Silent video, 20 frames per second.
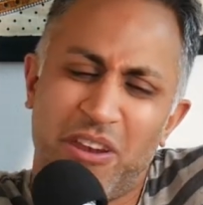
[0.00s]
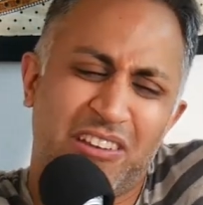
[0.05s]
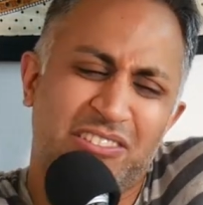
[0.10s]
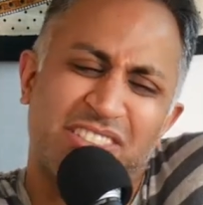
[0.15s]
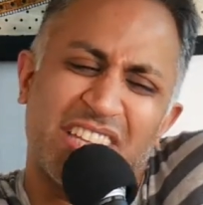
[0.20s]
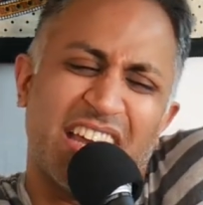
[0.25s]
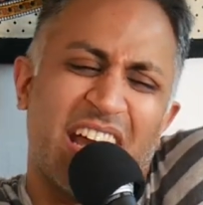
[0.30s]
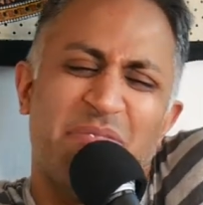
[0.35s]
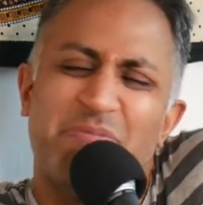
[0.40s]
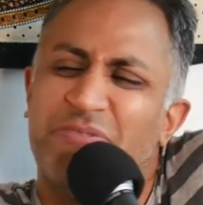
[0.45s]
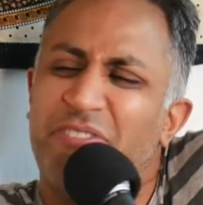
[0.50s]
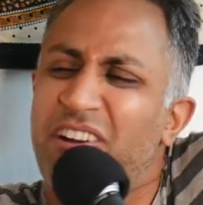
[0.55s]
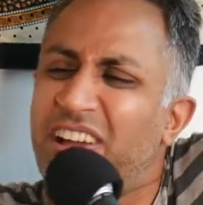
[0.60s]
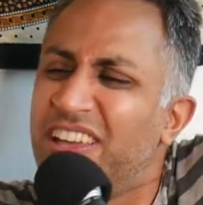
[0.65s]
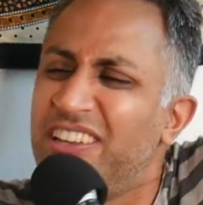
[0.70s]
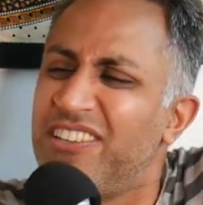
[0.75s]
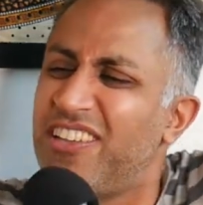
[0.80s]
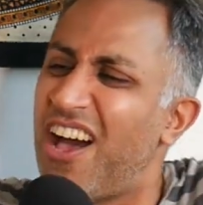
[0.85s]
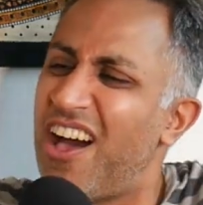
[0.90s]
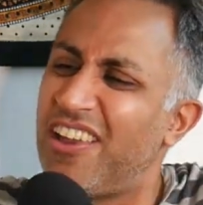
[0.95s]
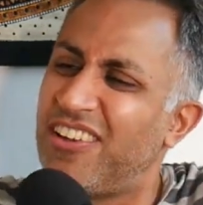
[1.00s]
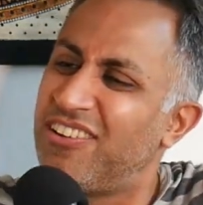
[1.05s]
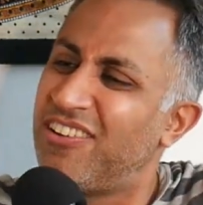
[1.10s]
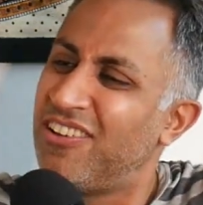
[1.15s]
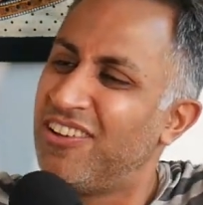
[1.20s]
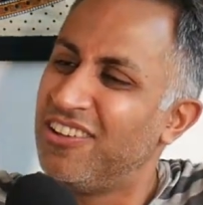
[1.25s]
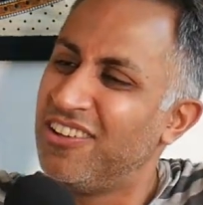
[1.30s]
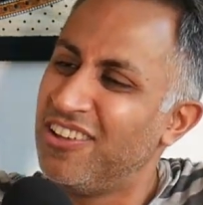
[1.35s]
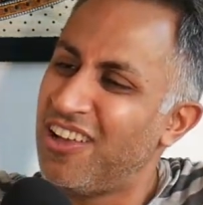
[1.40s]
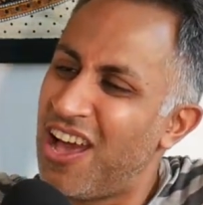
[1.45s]
It was like I'm fucking done.
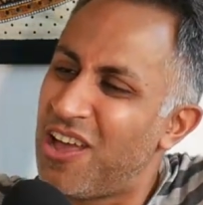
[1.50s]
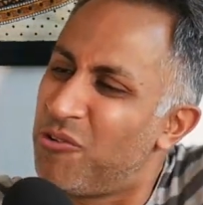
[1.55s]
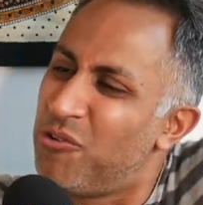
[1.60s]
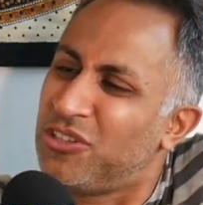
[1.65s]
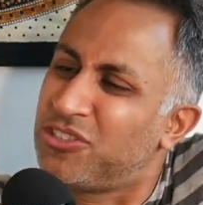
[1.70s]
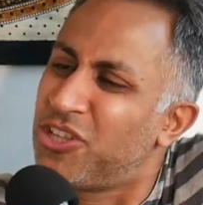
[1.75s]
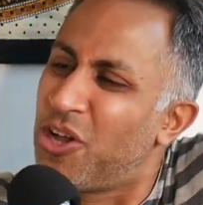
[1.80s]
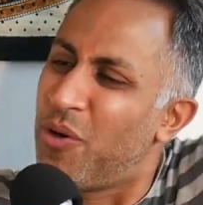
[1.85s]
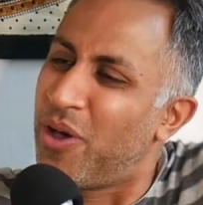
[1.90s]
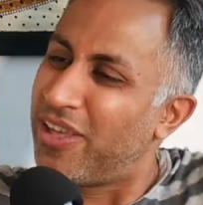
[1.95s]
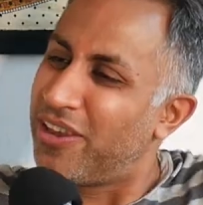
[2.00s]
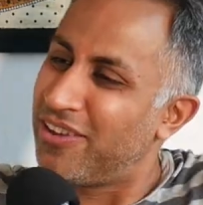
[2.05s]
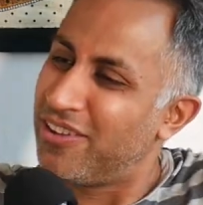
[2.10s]
I don't want to do it.